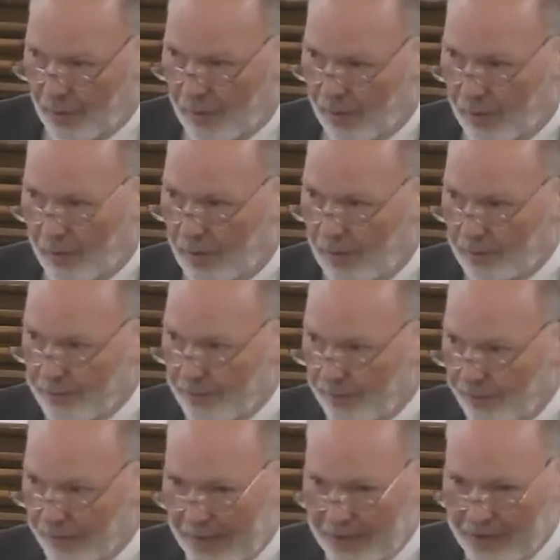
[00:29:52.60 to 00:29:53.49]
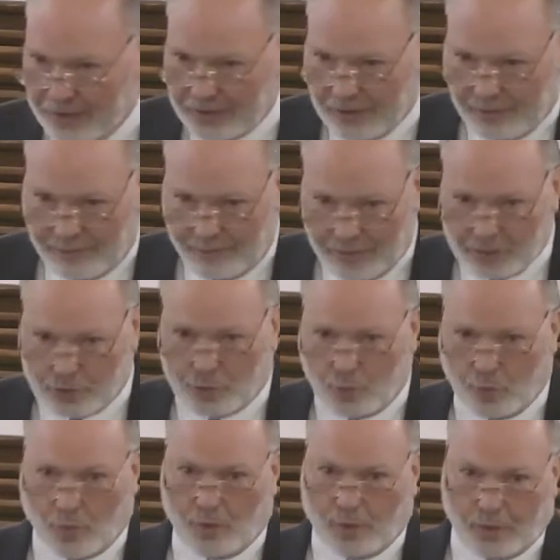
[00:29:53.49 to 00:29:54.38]
all the things of
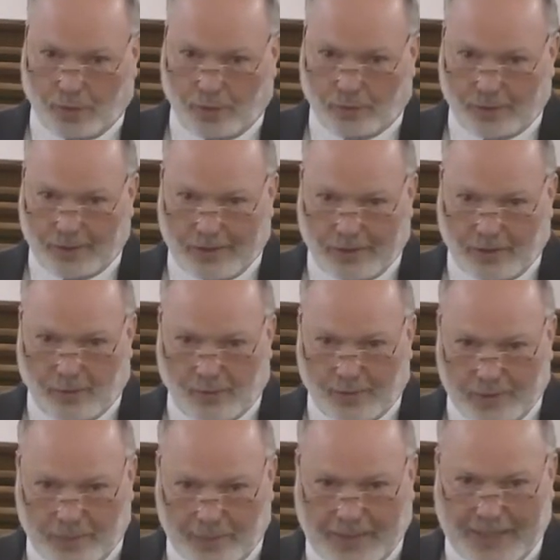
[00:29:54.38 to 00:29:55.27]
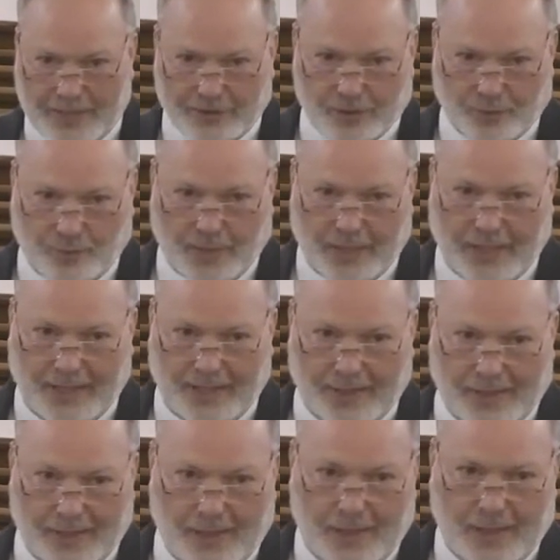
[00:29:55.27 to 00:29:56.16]
this world that are going to pass away,
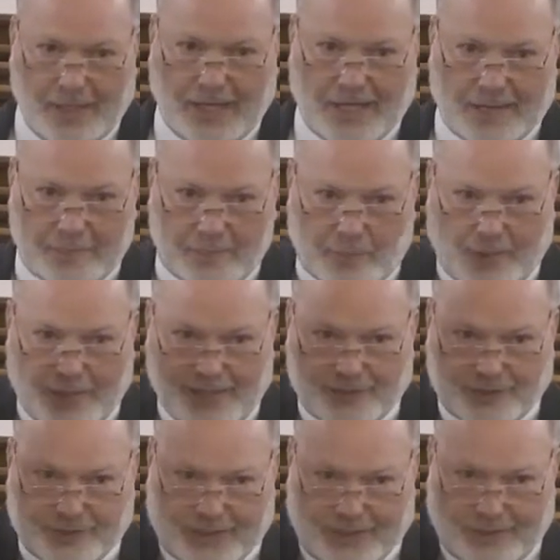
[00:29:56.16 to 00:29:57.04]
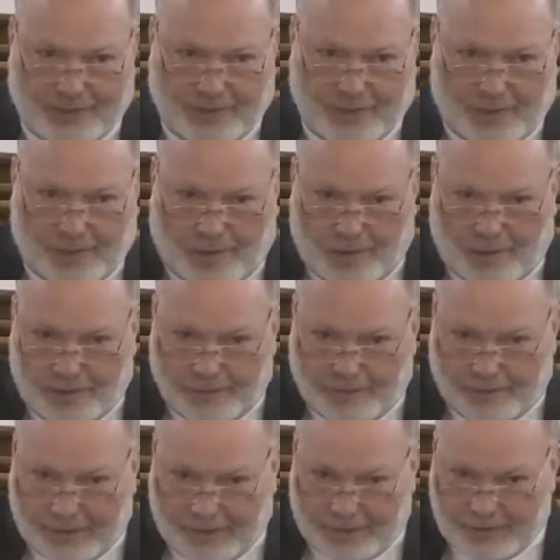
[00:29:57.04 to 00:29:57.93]
and embracing all
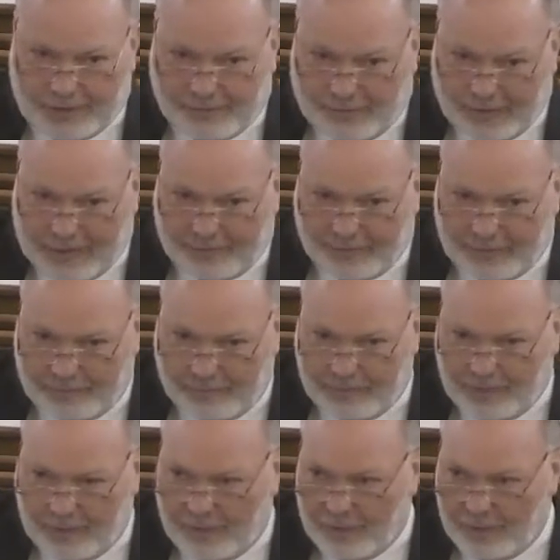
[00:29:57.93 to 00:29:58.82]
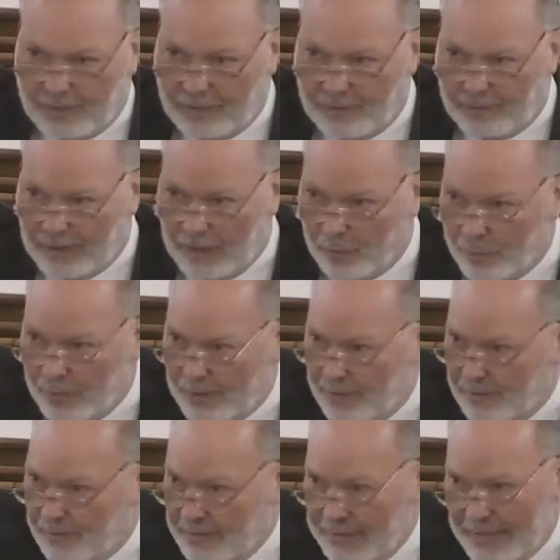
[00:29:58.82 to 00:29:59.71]
the things of heaven that
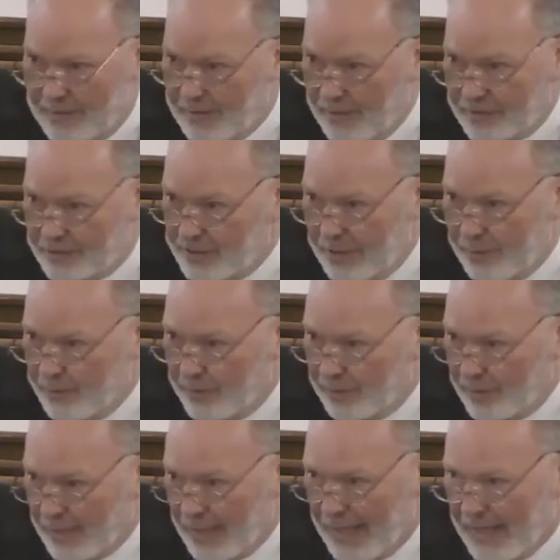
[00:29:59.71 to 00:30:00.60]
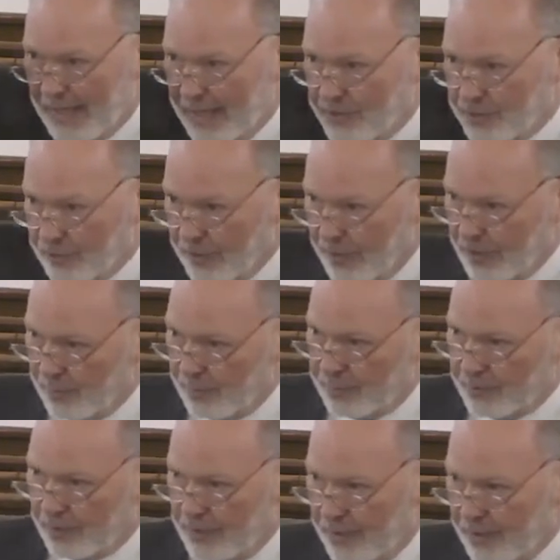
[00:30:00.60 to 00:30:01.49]
we cannot see with our eyes, or hear
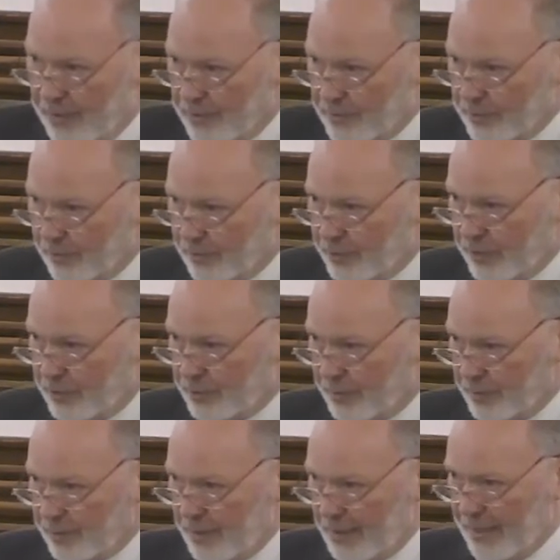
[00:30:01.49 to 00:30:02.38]
with our ears, or touch with our